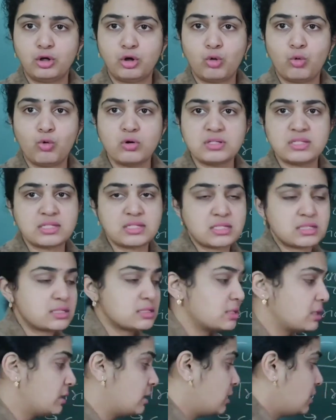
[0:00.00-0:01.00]

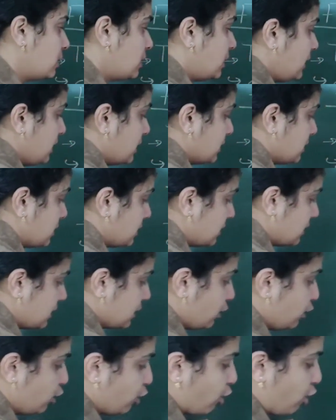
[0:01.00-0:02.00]
toes. Near
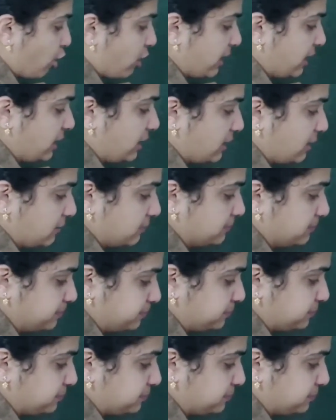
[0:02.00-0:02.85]
the groin